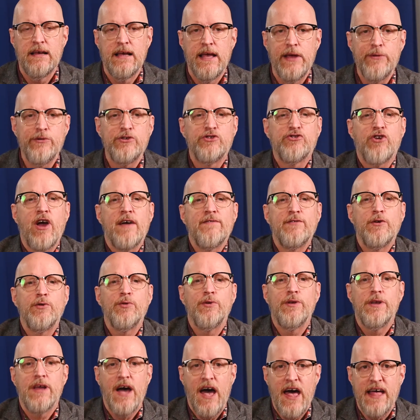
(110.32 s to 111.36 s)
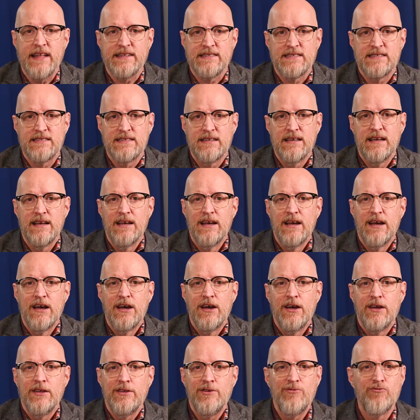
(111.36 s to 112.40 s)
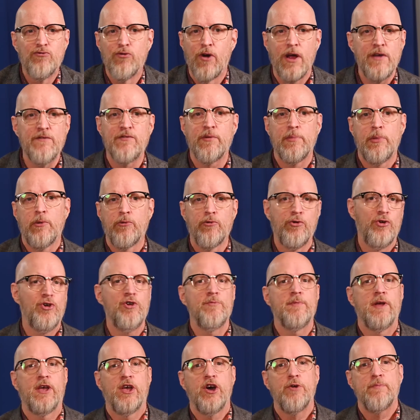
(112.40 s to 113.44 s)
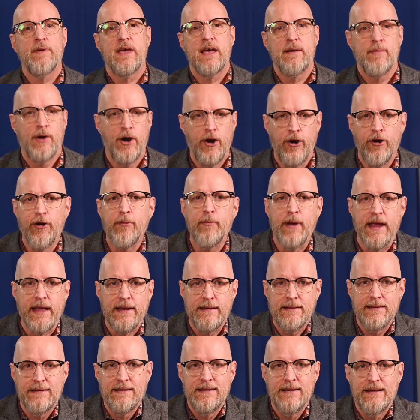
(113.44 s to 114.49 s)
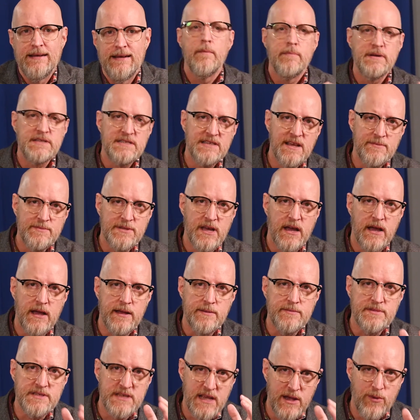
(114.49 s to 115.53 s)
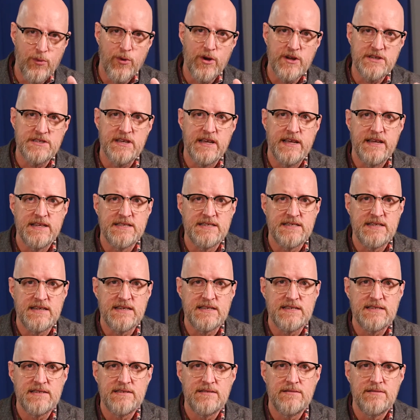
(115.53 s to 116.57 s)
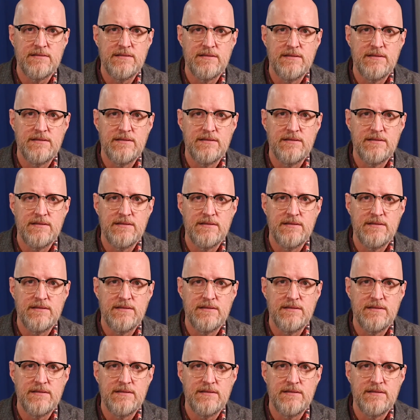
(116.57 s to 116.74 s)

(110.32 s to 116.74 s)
It would drive you nuts. You run from the room and go become a hermit. But sometimes it works against us.